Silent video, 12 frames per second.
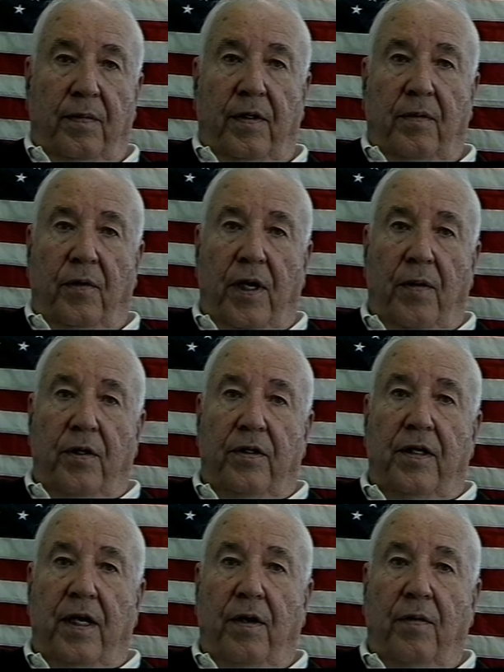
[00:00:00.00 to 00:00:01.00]
the railroad
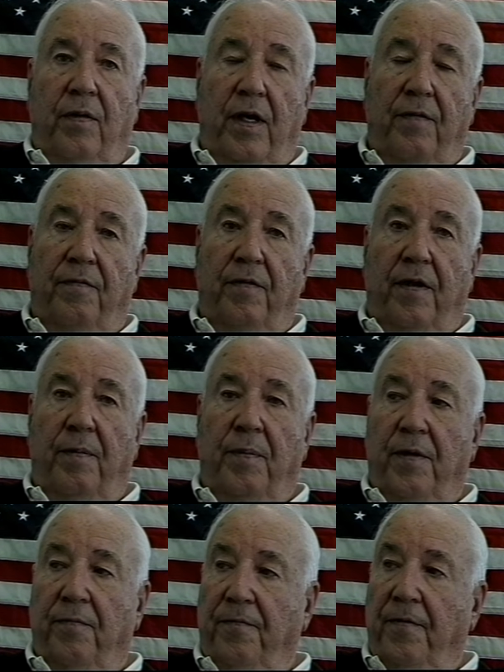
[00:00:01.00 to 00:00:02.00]
town not far,
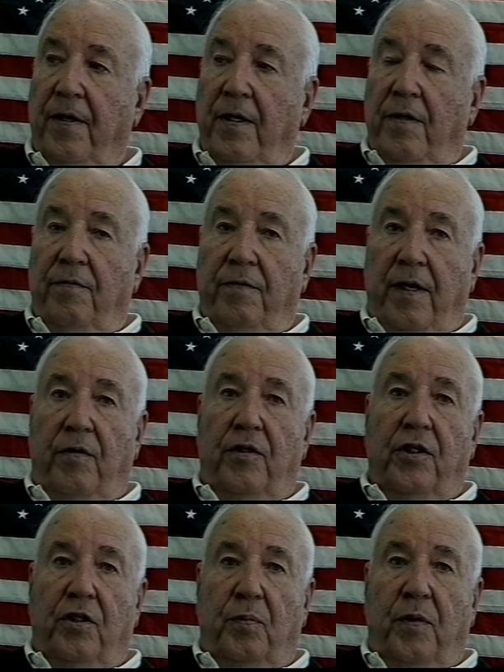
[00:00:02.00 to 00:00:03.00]
about five or
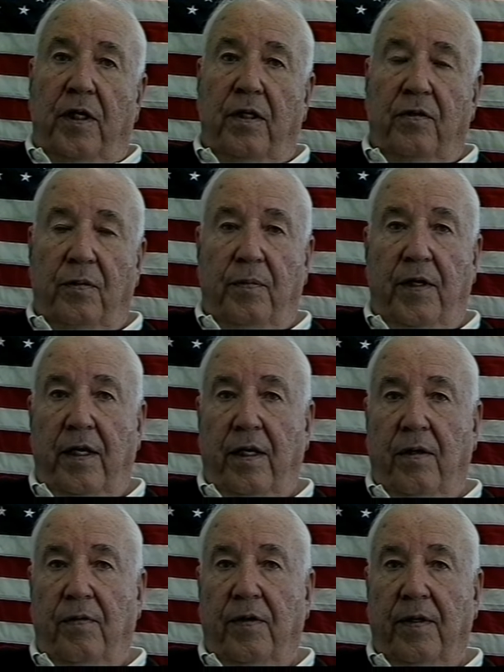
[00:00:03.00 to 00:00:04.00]
six miles from
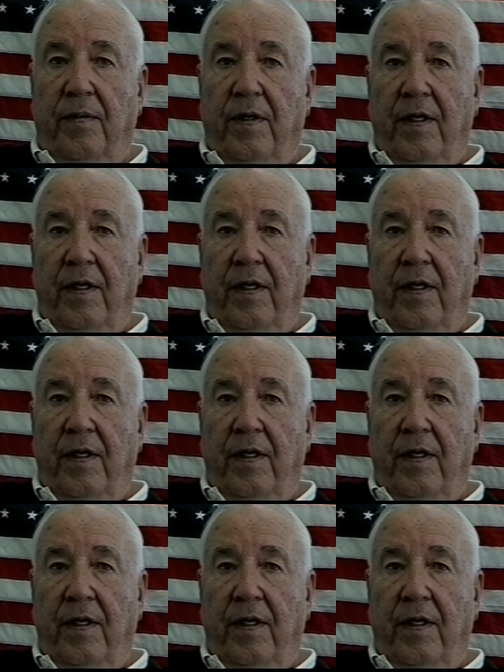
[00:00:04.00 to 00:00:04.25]
Hanover.